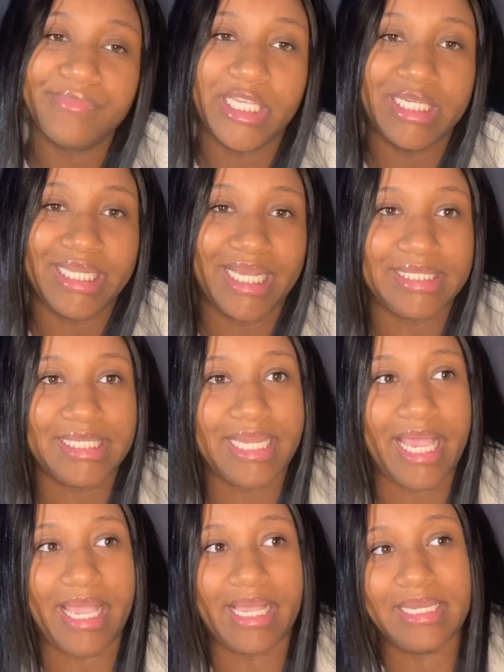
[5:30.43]
not
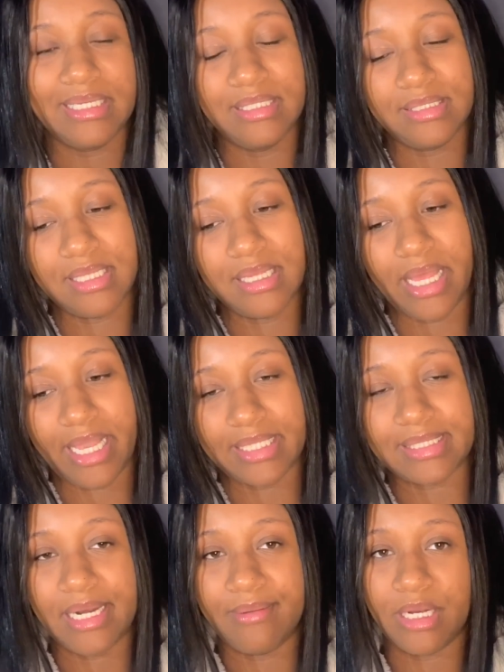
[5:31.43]
today because like I
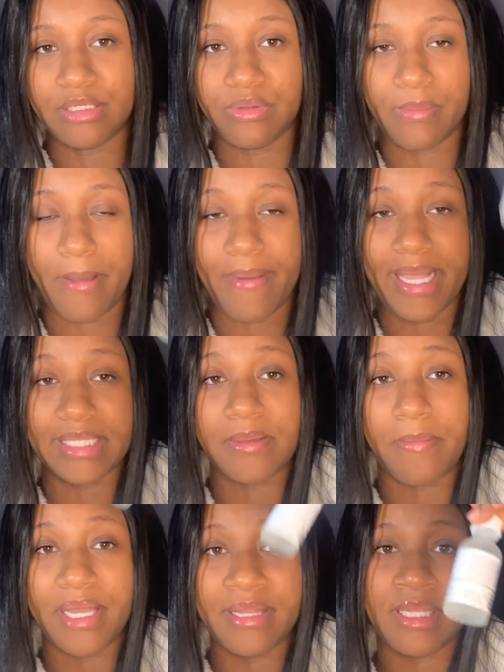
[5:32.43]
said, I'm not doing my mask,
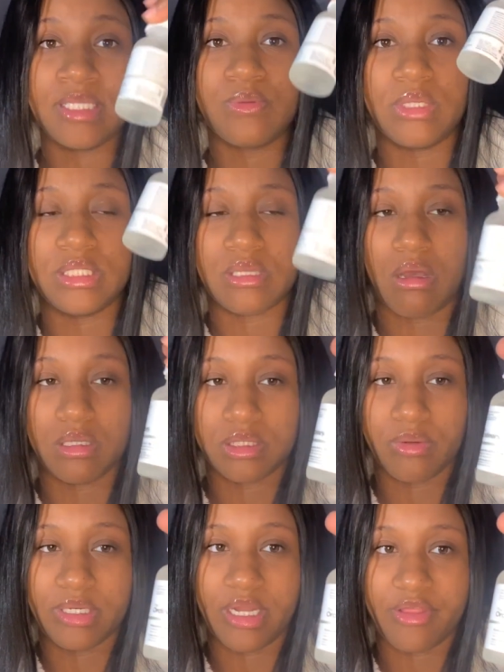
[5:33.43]
but this one is
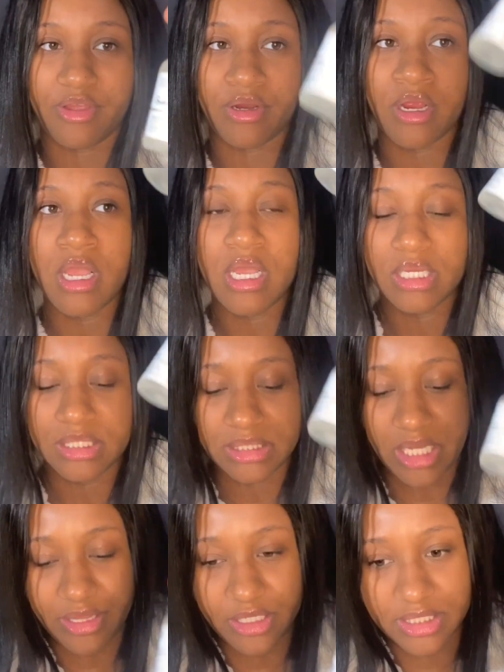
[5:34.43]
also another
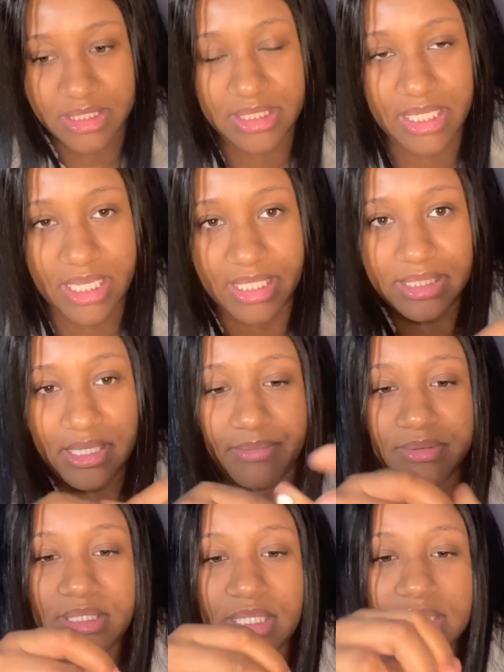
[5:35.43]
sticky
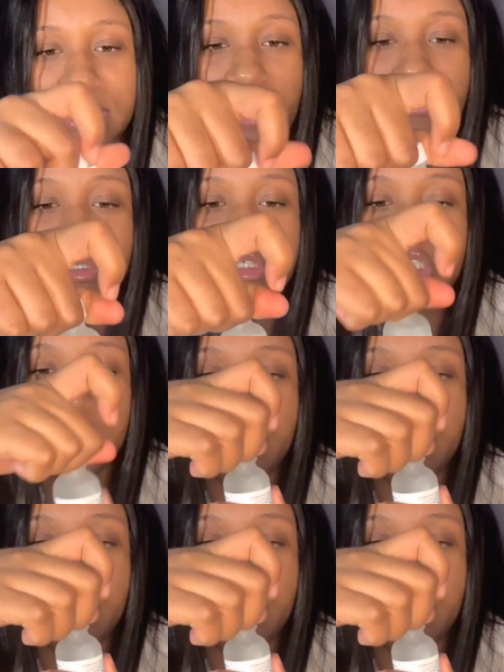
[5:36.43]
substance. I will show